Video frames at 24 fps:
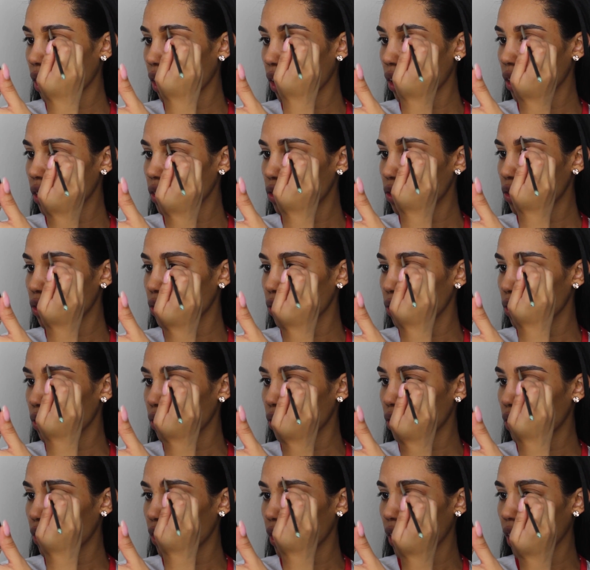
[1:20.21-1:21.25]
I like to
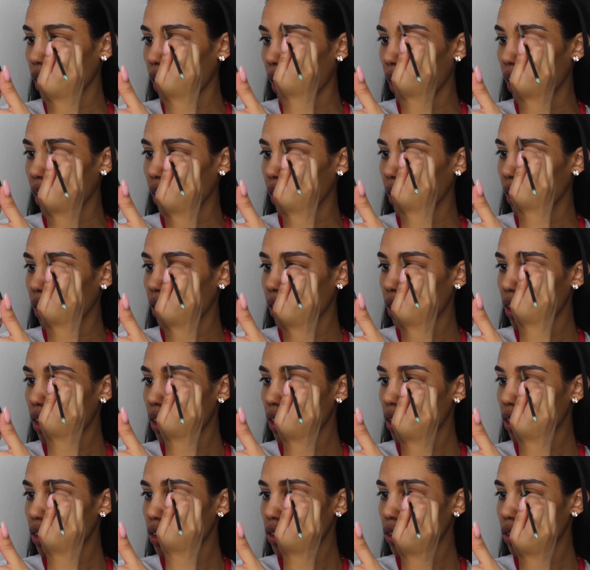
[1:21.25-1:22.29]
create
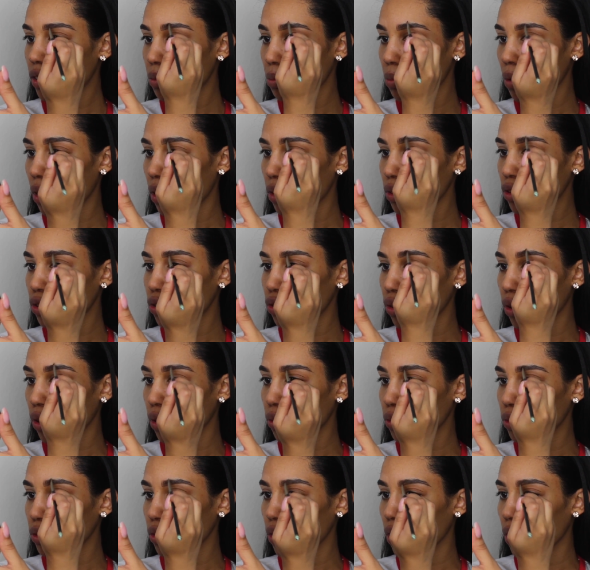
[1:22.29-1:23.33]
small
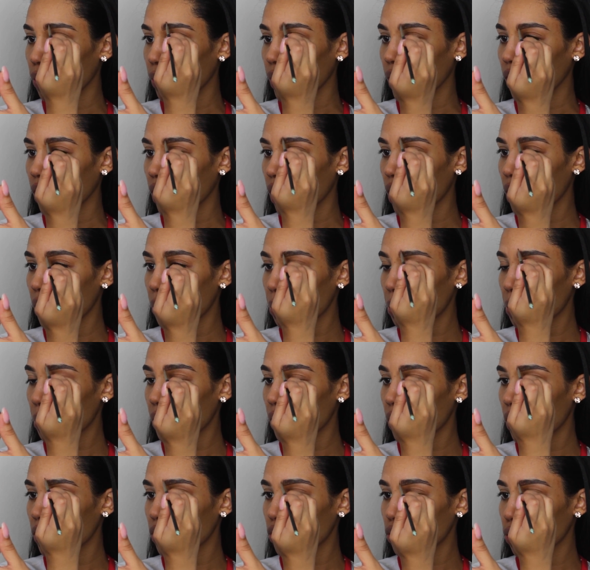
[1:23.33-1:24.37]
strokes going up
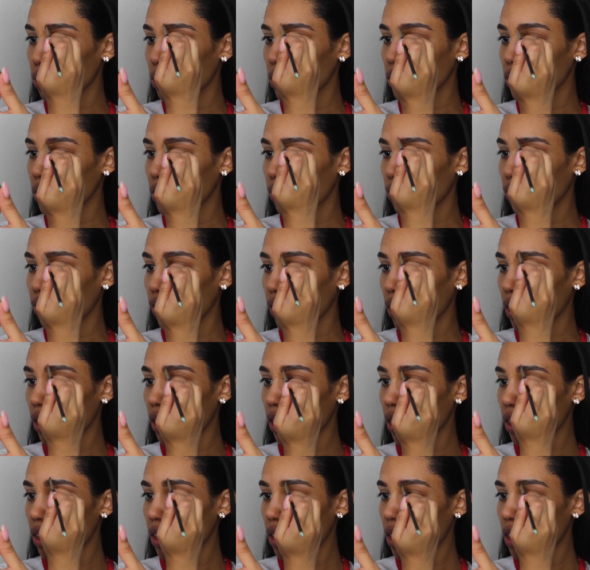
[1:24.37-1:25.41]
towards the
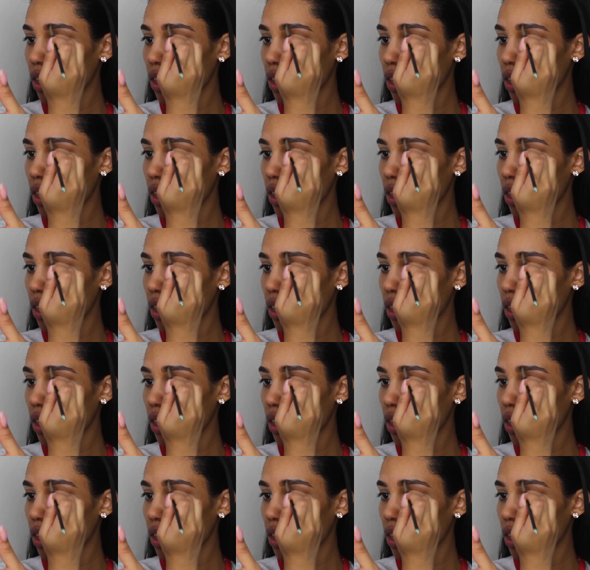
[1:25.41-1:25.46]
front